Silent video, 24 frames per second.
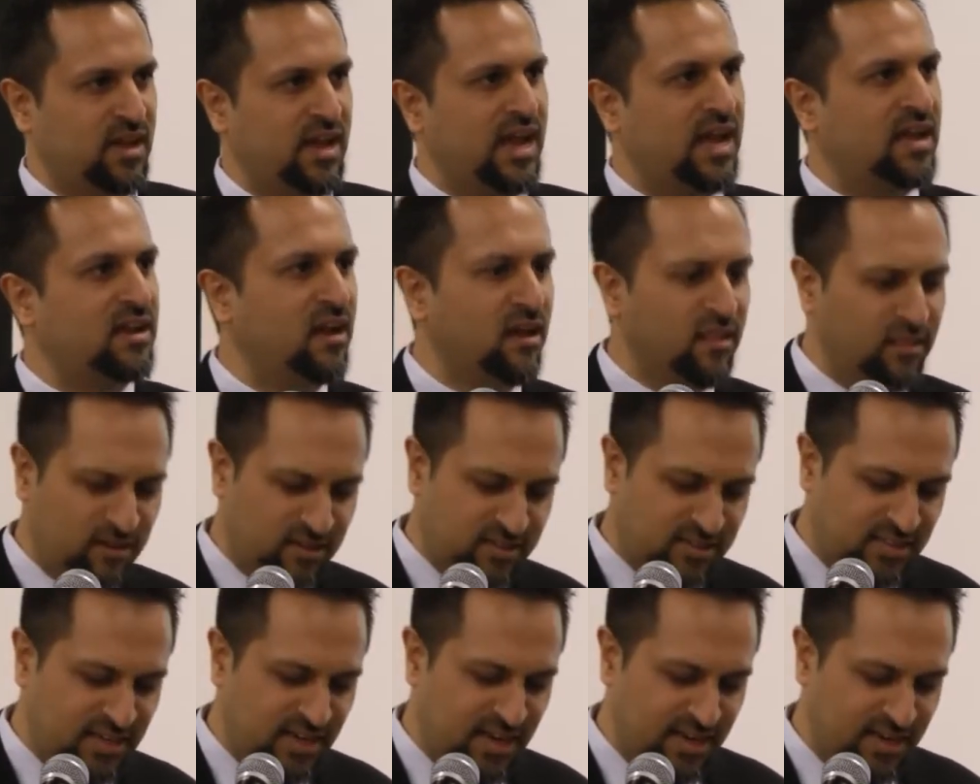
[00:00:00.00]
Another
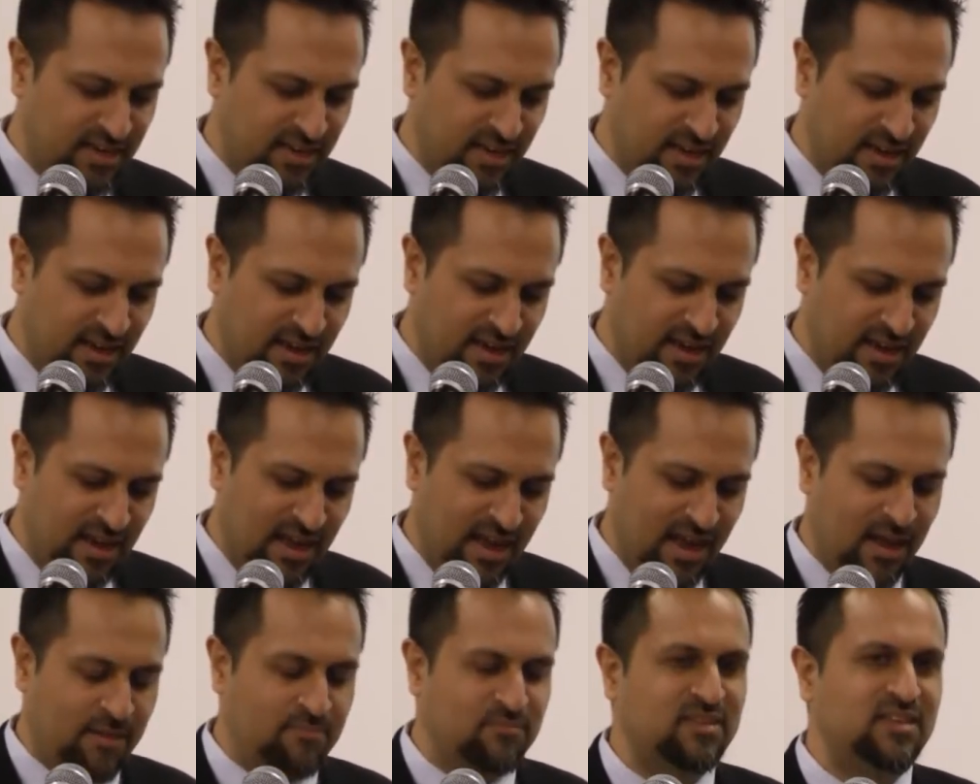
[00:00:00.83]
said,
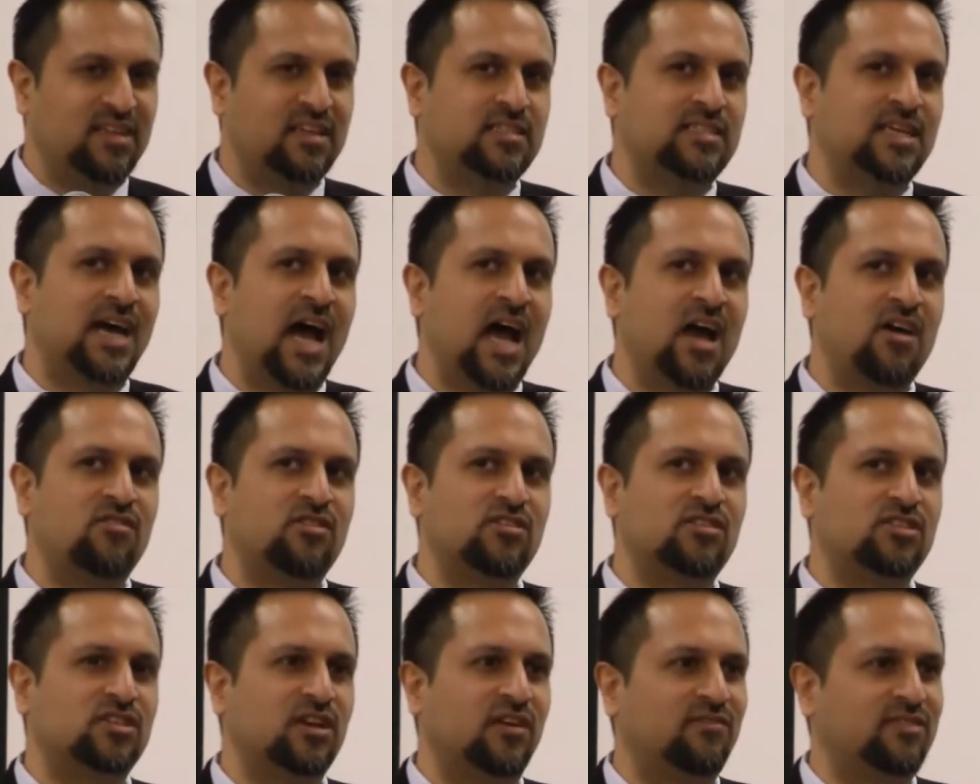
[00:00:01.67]
I am
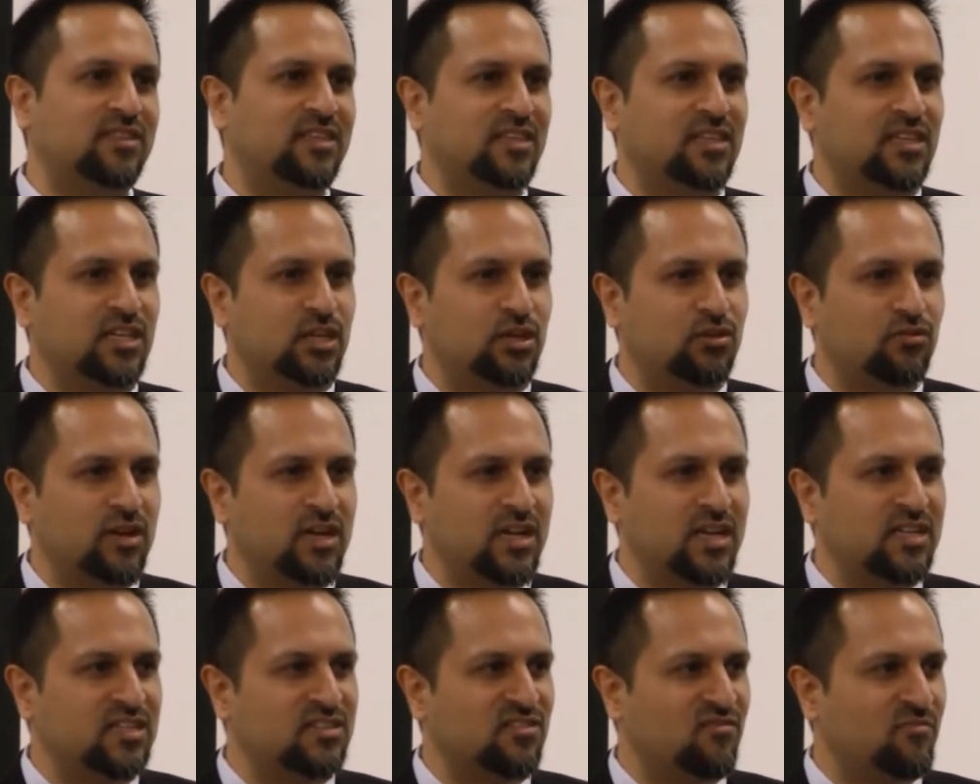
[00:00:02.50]
desirous of the
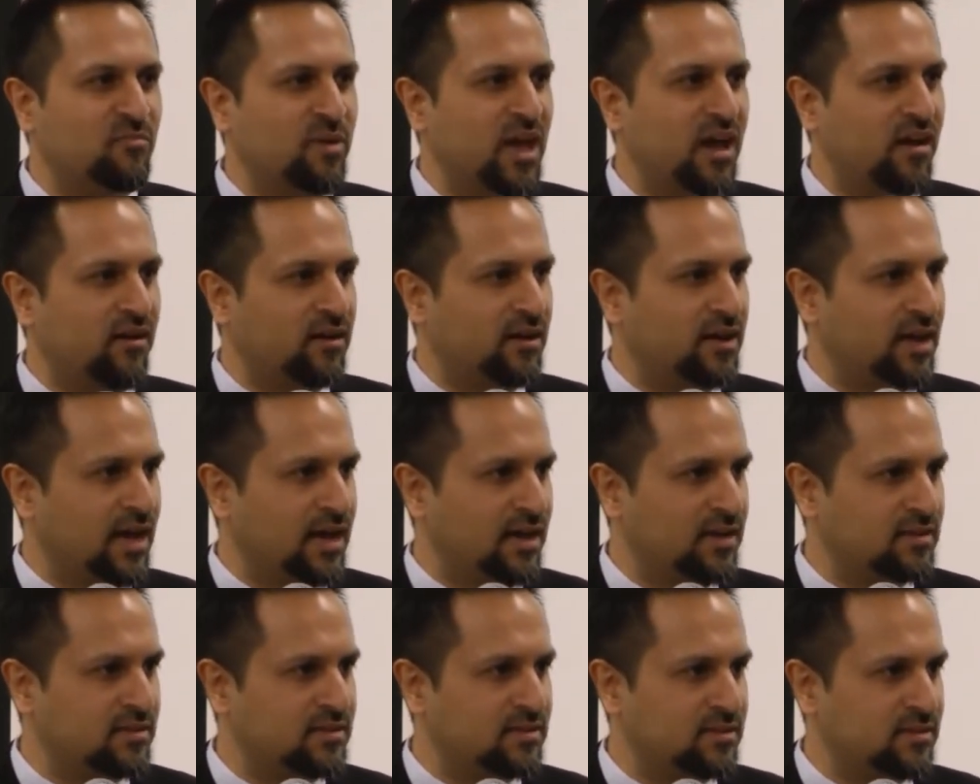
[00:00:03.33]
degrees of
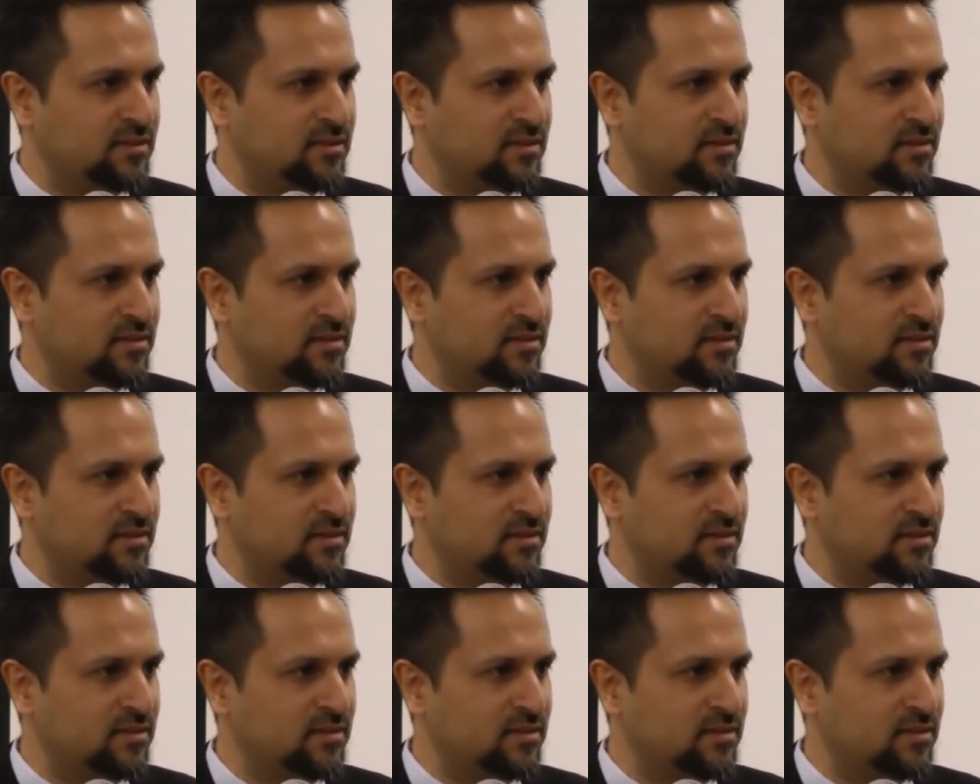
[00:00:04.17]
paradise.